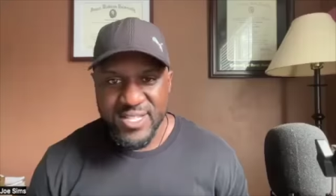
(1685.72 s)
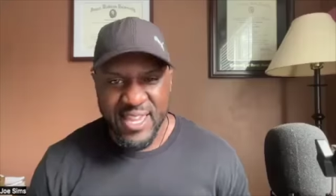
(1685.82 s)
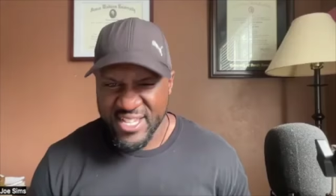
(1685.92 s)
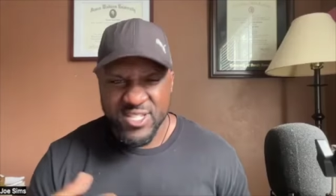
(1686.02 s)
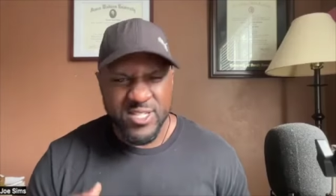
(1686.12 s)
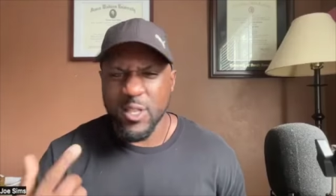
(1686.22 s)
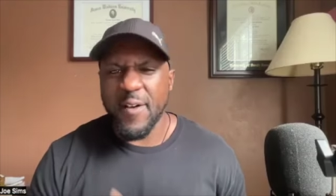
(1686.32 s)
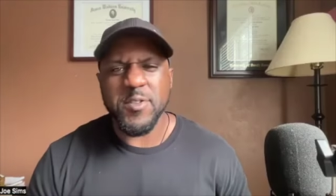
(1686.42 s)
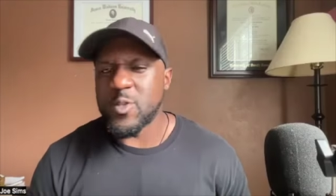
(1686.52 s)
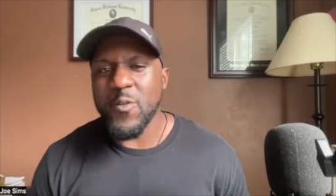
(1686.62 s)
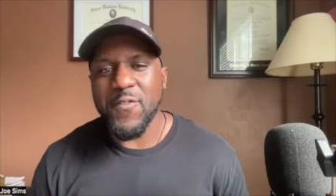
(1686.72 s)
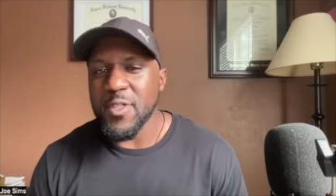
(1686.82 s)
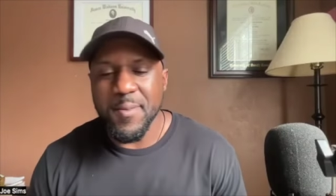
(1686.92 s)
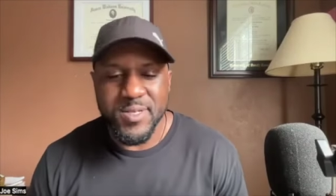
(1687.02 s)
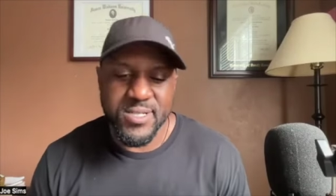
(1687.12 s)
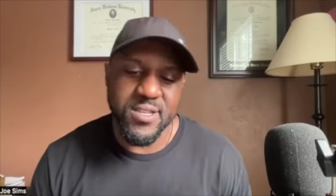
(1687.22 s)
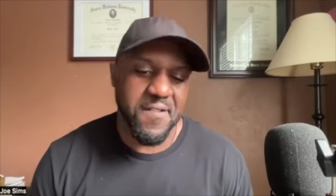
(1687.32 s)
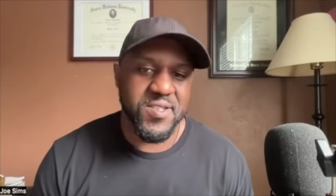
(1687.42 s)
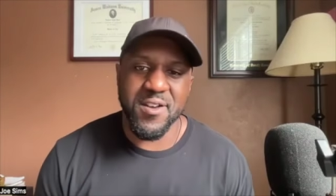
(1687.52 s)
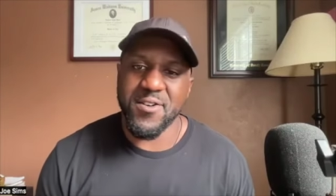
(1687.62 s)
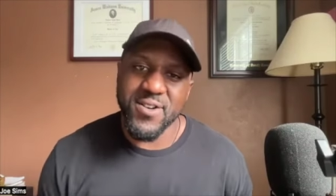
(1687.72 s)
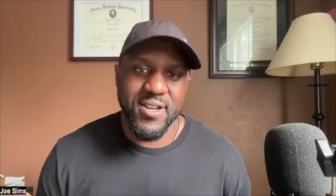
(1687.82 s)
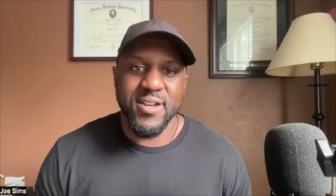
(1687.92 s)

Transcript: us that just love to do flips and stuff. So